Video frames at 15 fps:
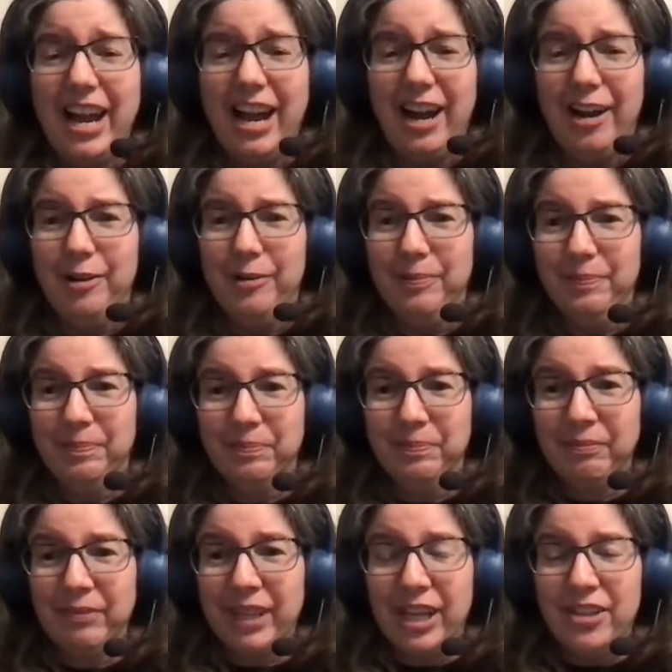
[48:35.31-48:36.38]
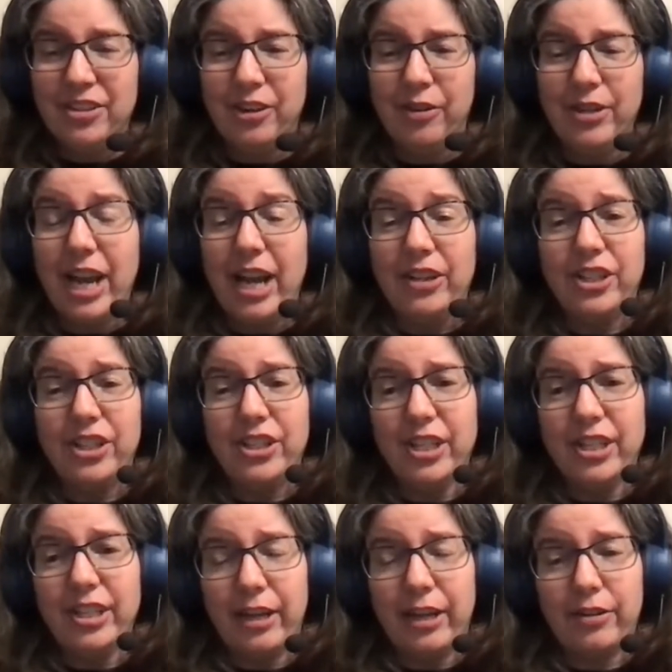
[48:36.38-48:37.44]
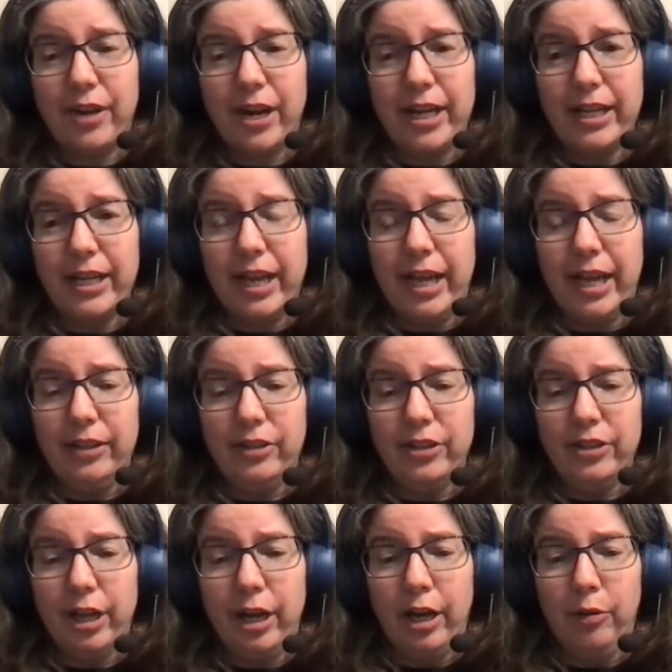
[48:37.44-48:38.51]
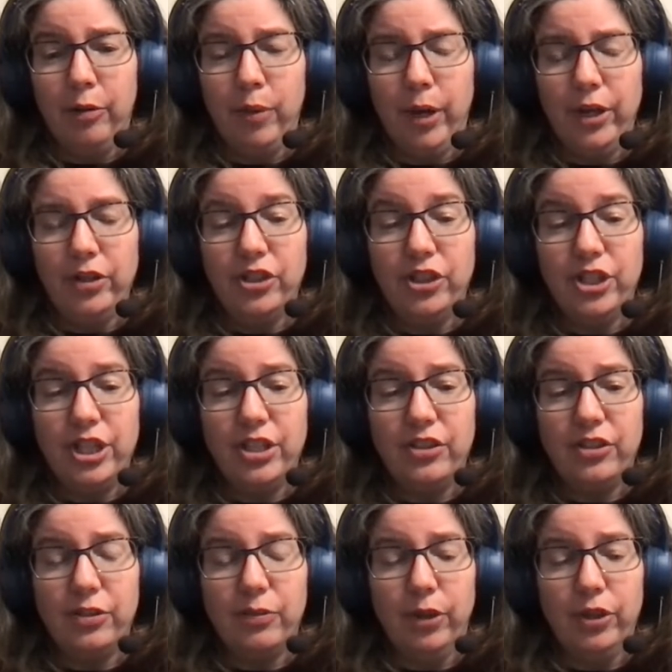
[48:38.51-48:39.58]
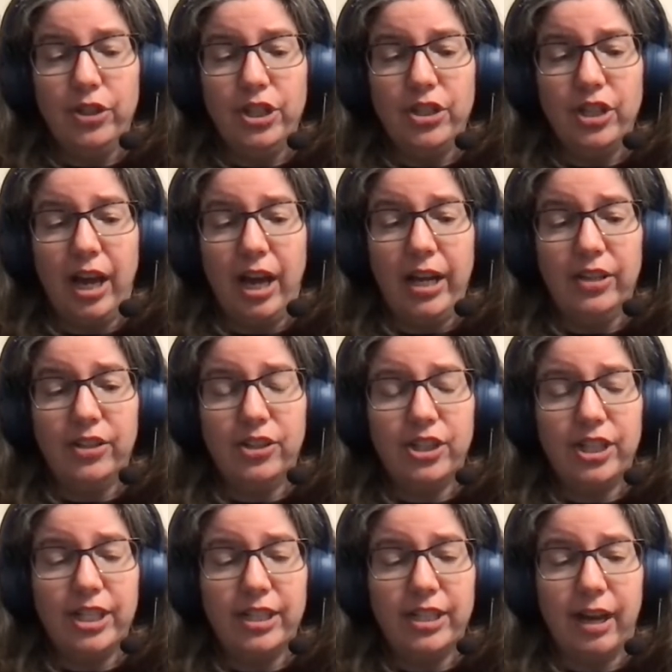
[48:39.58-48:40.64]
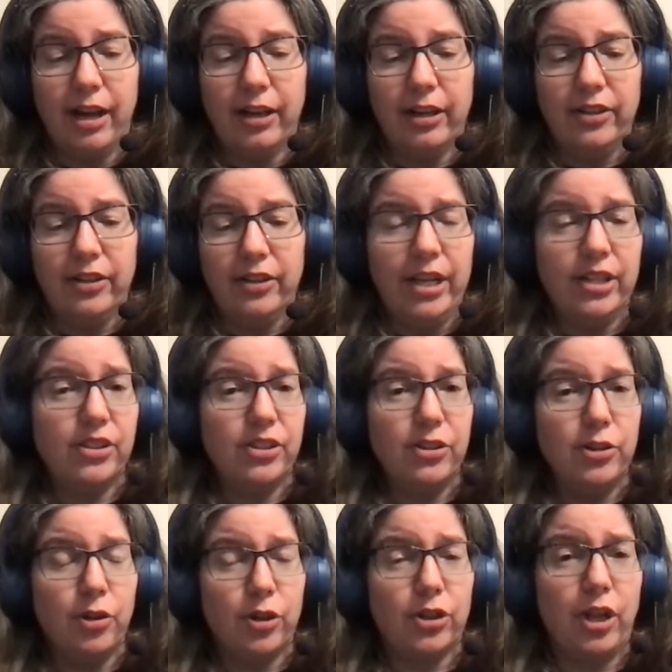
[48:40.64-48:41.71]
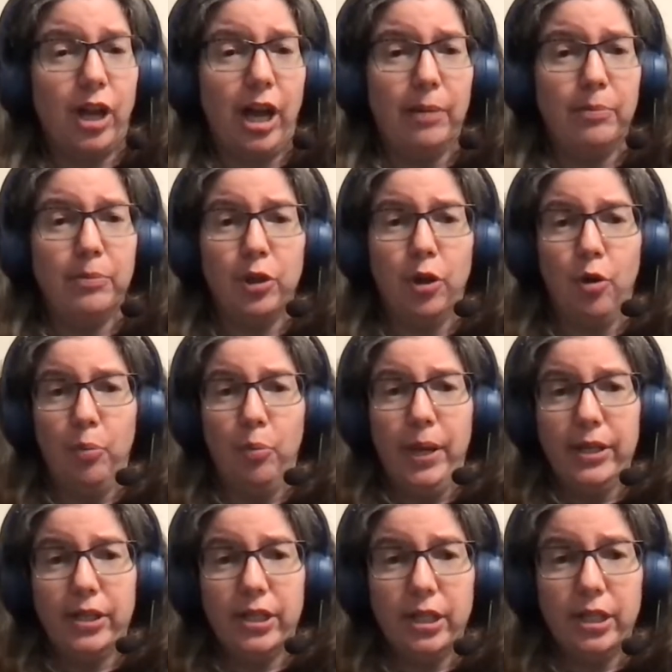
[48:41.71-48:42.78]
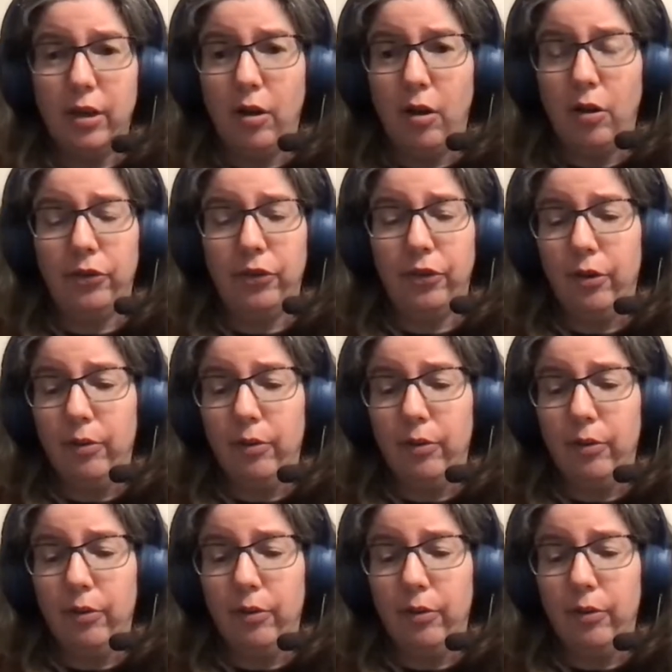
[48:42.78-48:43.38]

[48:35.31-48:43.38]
Um, so yeah, she did get credit, and uh, when she when she died, she got a nice New York Times obit also.